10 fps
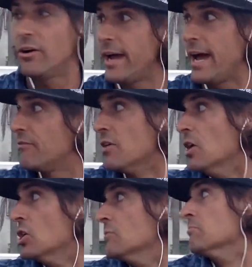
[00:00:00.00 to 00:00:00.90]
I have
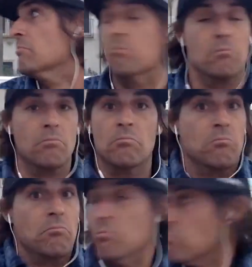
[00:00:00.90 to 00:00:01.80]

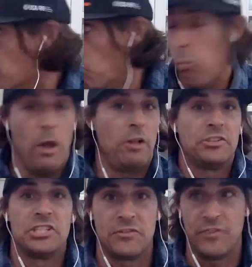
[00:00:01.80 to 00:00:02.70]
well into
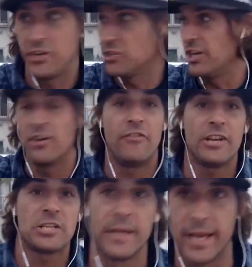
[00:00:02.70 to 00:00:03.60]
the six figures in an
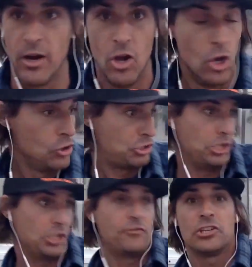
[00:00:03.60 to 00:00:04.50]
investment account
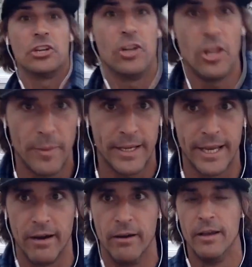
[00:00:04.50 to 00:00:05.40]
six figures in another bank
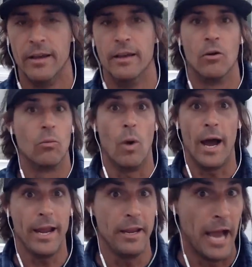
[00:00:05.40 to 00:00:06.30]
account.
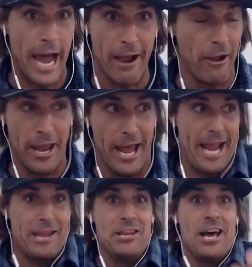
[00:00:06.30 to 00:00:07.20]
Why? I, and I
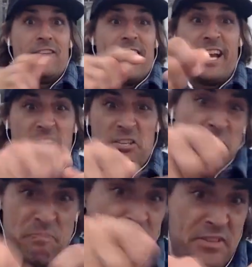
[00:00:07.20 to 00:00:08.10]
had nothing. I could,
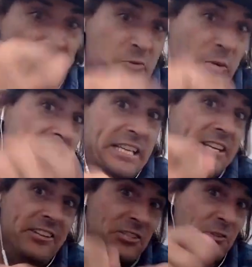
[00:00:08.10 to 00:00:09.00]
there's weeks I
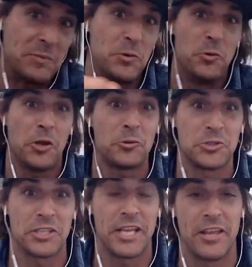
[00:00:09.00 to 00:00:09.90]
couldn't scrape two nickels
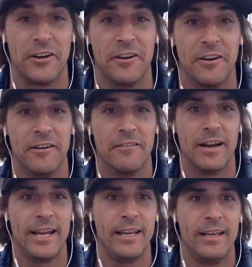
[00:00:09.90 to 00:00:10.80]
together,
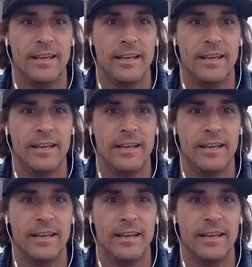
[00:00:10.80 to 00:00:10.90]
right?